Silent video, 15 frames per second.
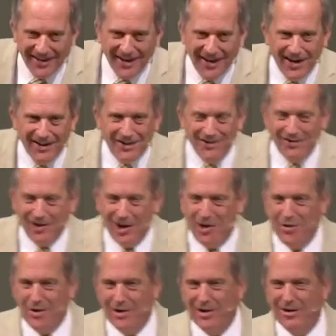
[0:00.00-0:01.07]
and this
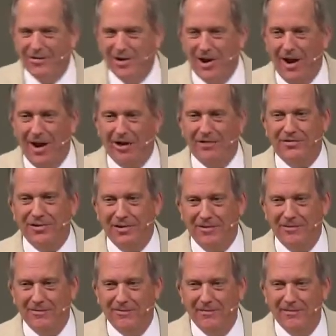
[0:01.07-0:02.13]
lowing of the oxen?
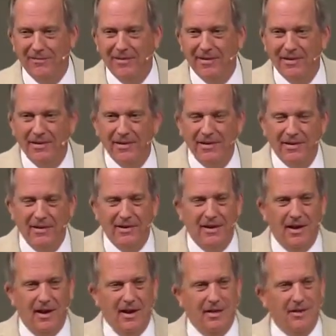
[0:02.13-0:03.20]

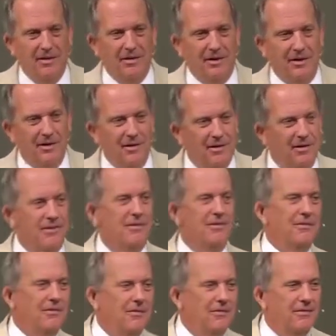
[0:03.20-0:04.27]
And
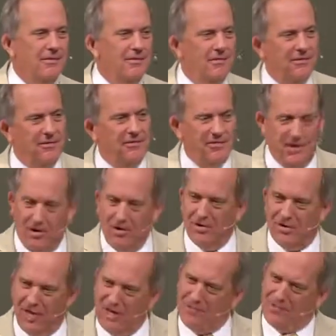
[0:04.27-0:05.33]
Saul
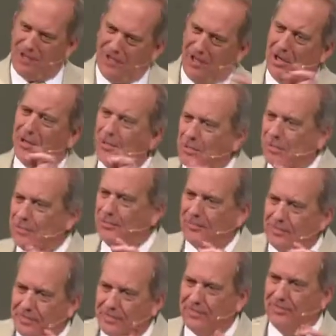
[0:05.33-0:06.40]
came
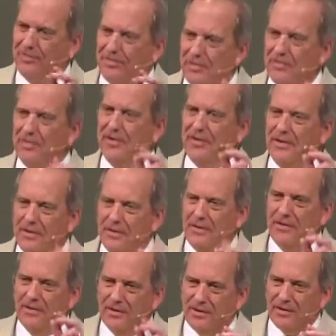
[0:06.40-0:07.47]
close.
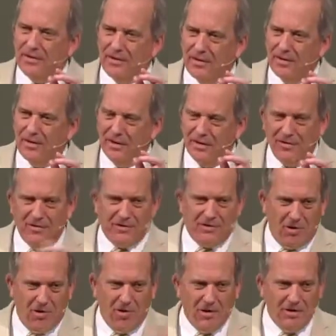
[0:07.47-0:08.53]
He
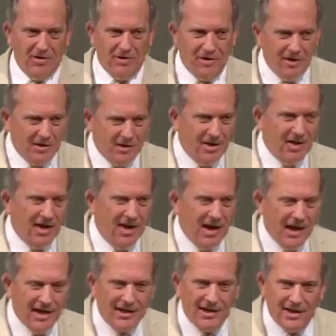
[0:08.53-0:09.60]
destroyed the
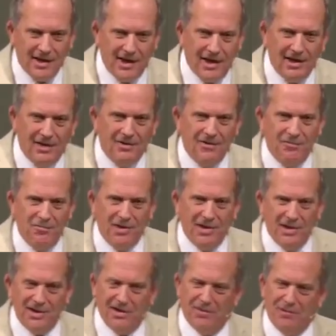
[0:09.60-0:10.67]
Agagites, but
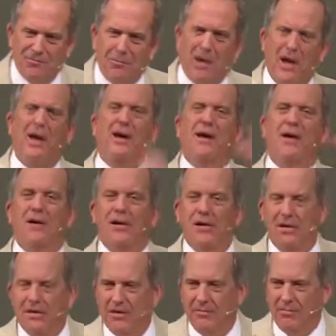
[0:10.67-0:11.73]
he
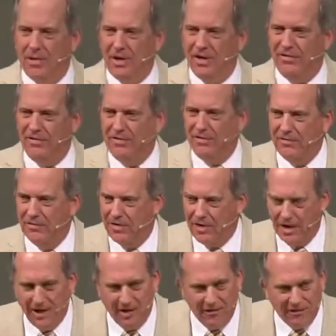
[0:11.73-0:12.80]
spared the best of the
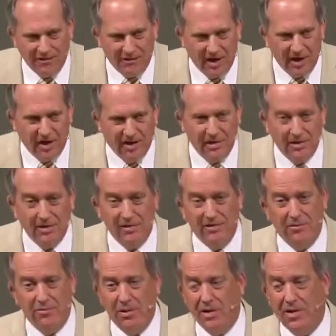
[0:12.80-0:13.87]
livestock, and he
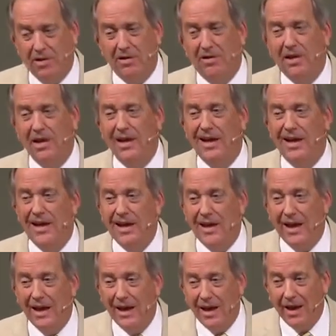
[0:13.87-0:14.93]
spared King
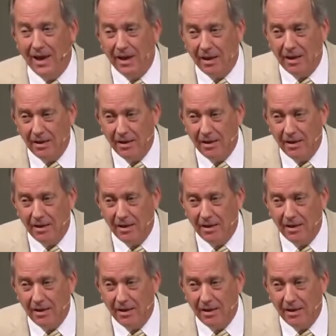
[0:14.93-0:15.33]
Agag.